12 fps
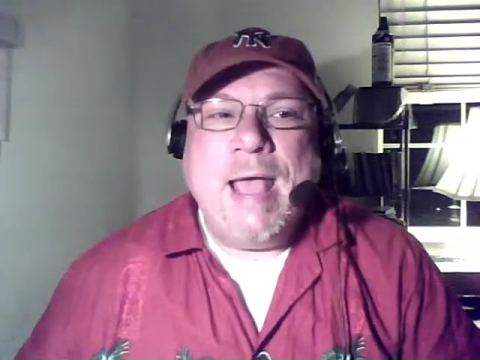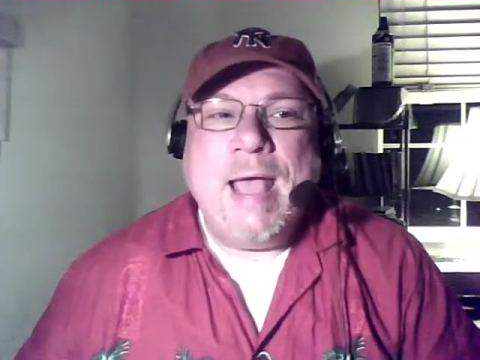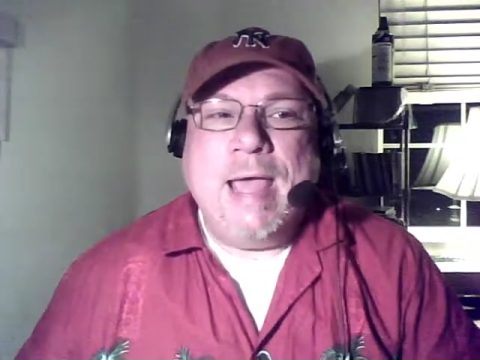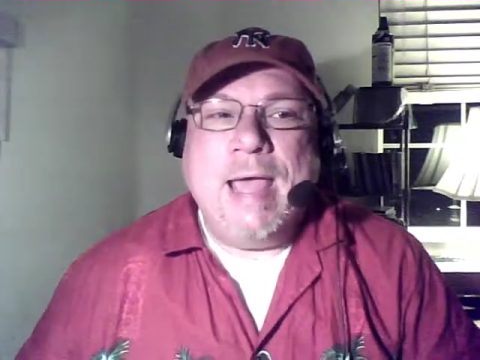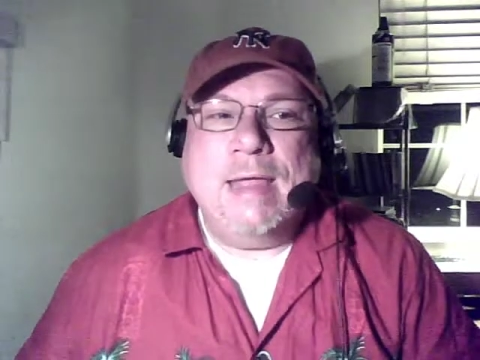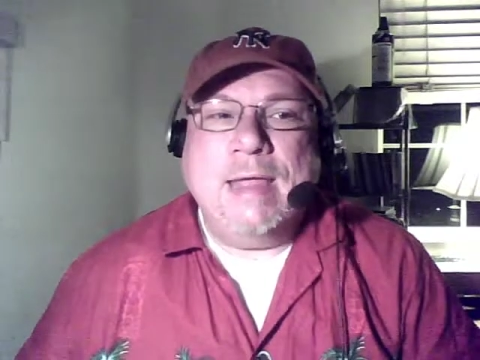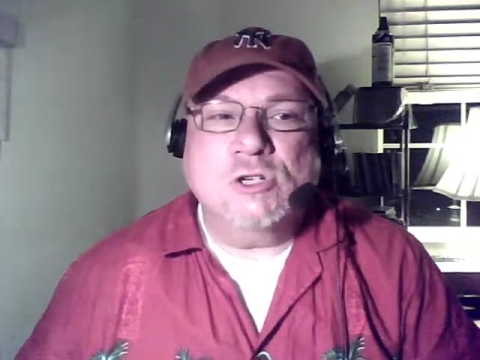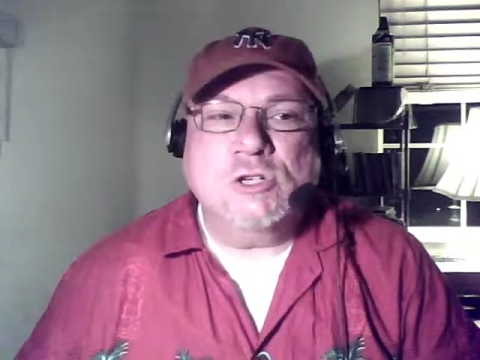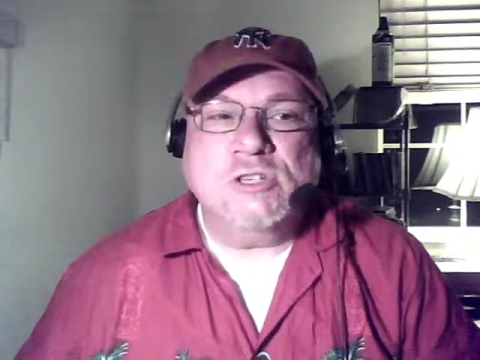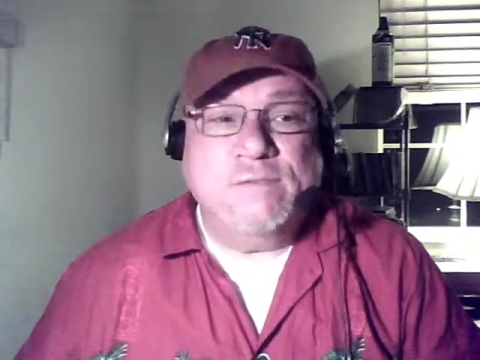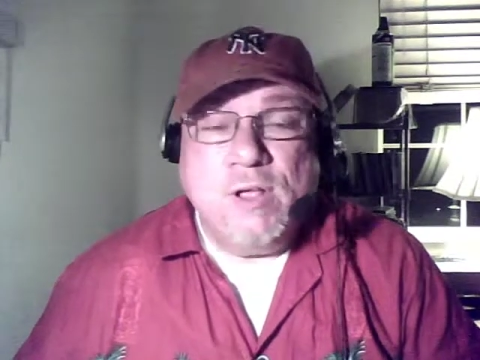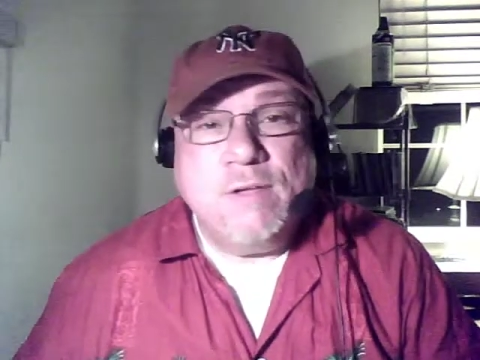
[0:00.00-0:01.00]
and
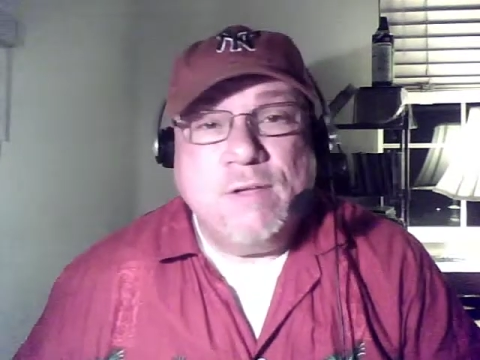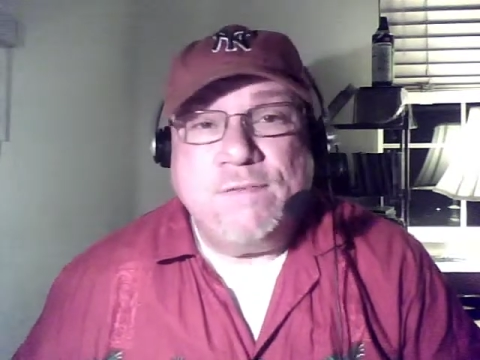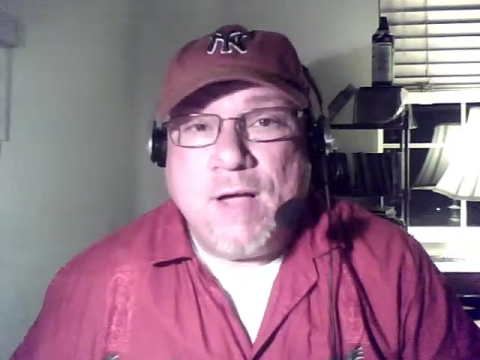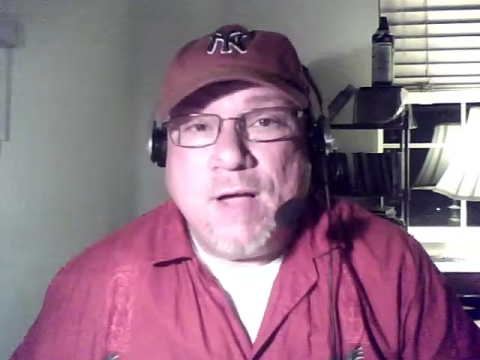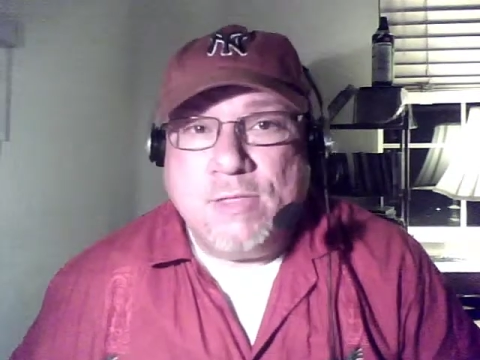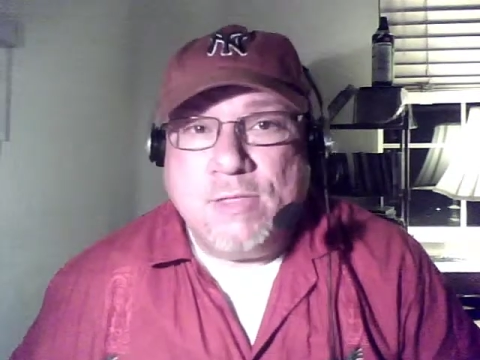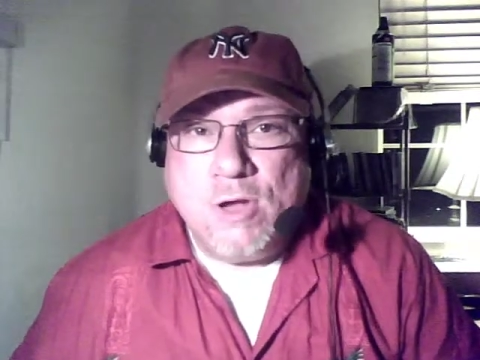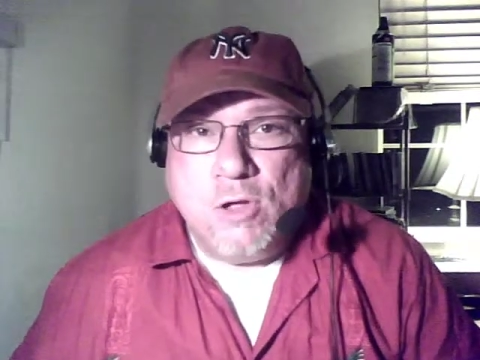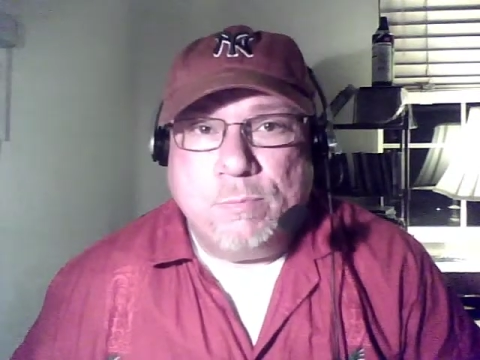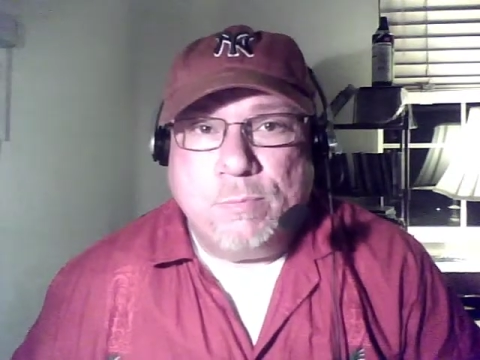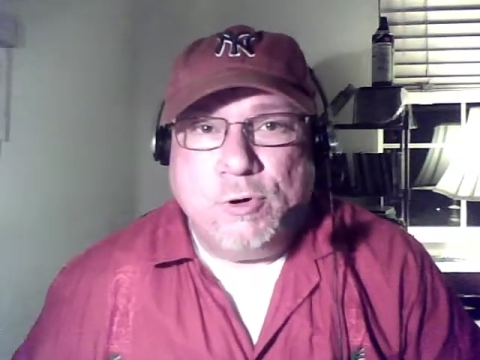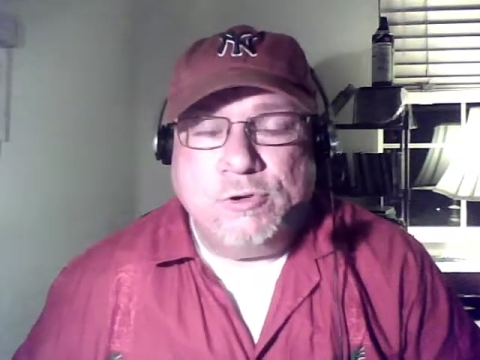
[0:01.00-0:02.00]
just vilify the
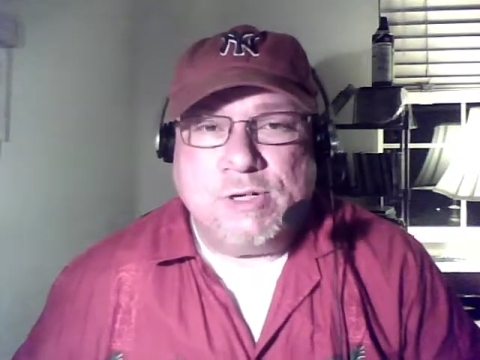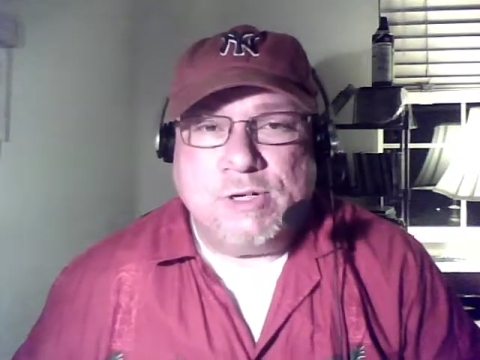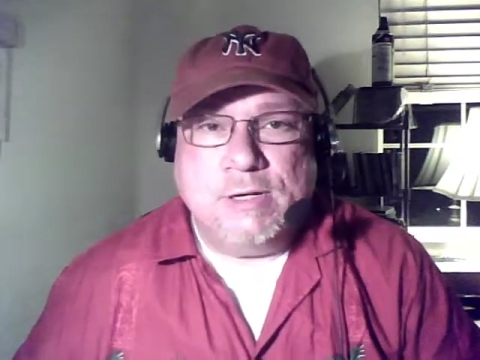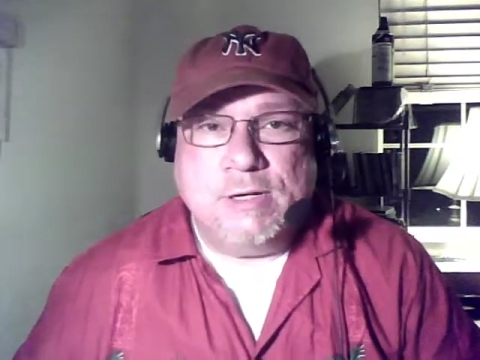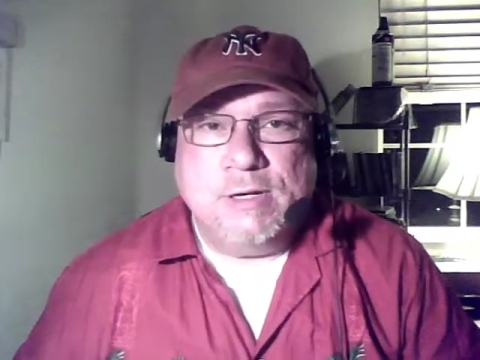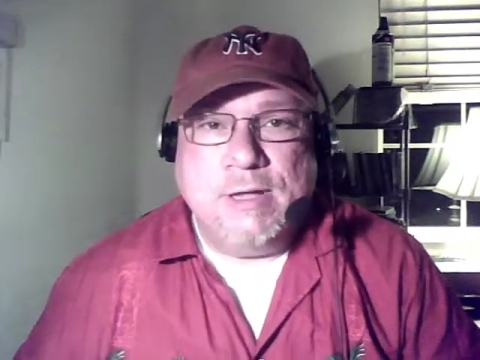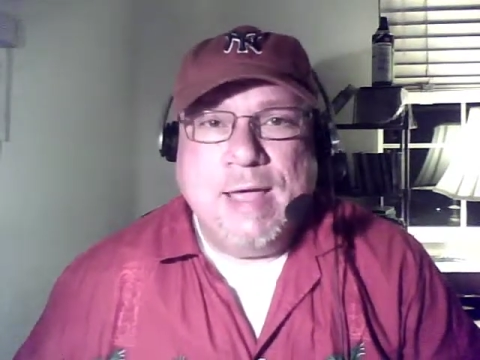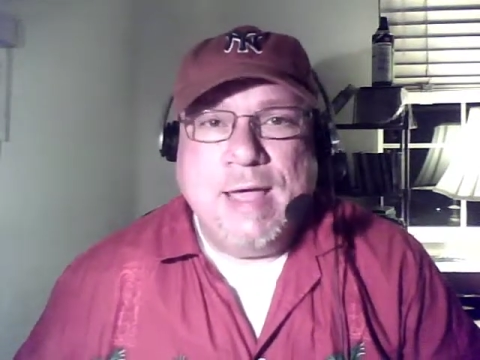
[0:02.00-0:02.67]
other person,